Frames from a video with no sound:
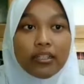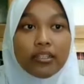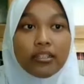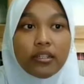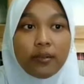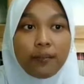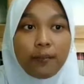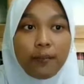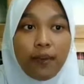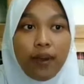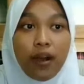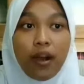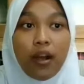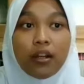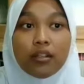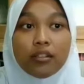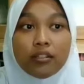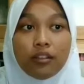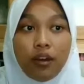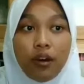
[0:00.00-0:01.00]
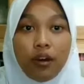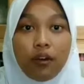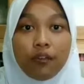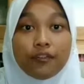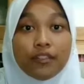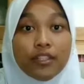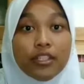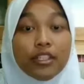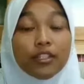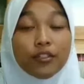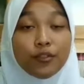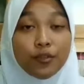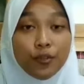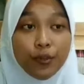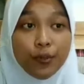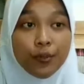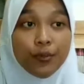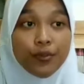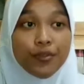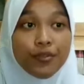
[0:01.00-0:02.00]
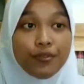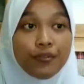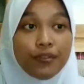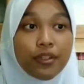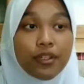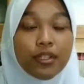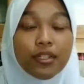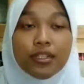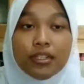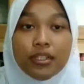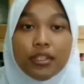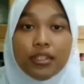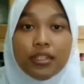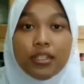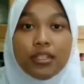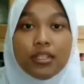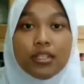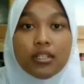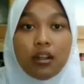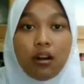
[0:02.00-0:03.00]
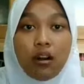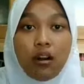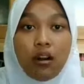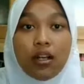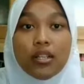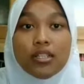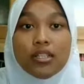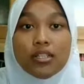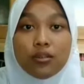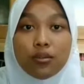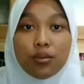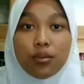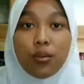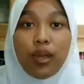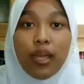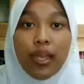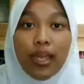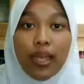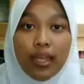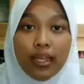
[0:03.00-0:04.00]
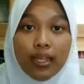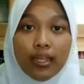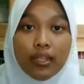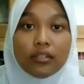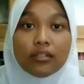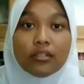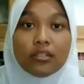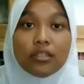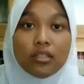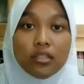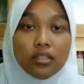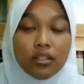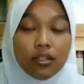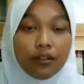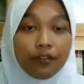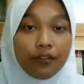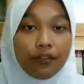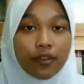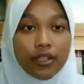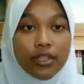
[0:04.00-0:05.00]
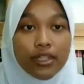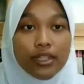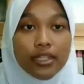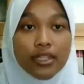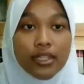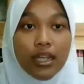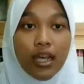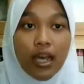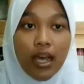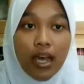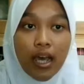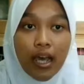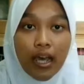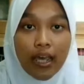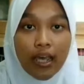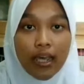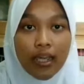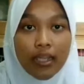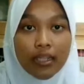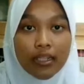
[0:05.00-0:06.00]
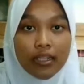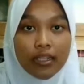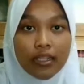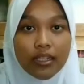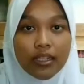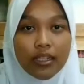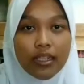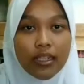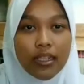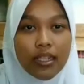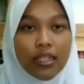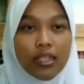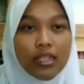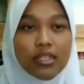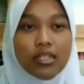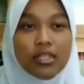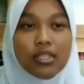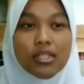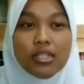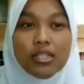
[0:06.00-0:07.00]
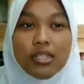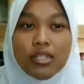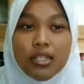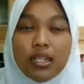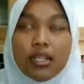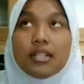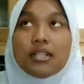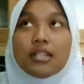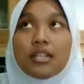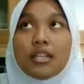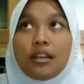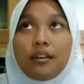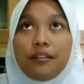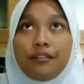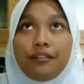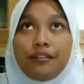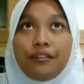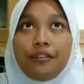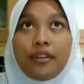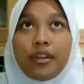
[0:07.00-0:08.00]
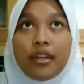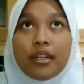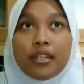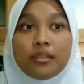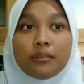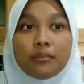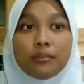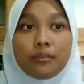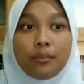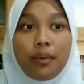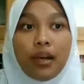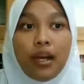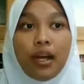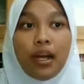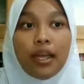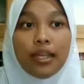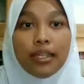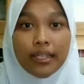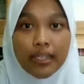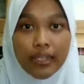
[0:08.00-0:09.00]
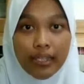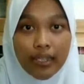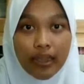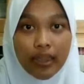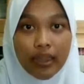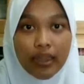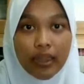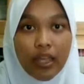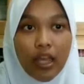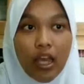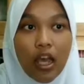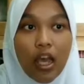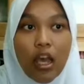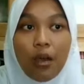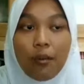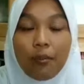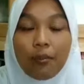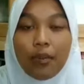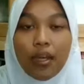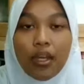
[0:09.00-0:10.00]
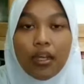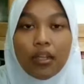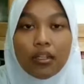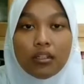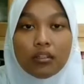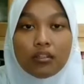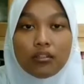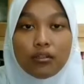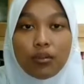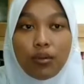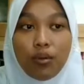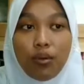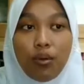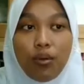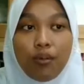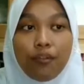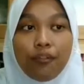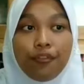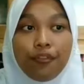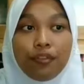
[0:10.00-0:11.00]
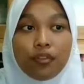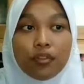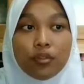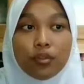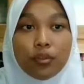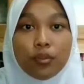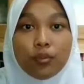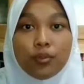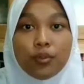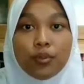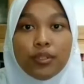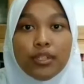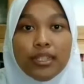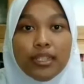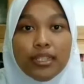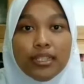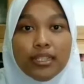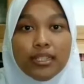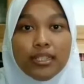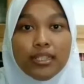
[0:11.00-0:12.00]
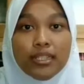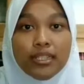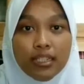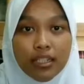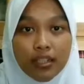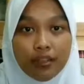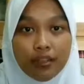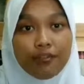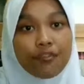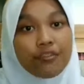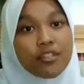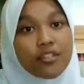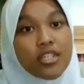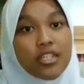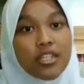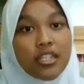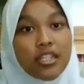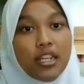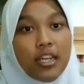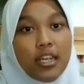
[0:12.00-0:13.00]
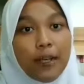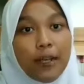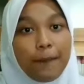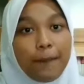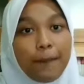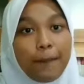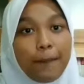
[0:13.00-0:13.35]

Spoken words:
Is the part of the troposphere that is close to Earth's surface and is directly affected by it, mainly through turbulent diffusion.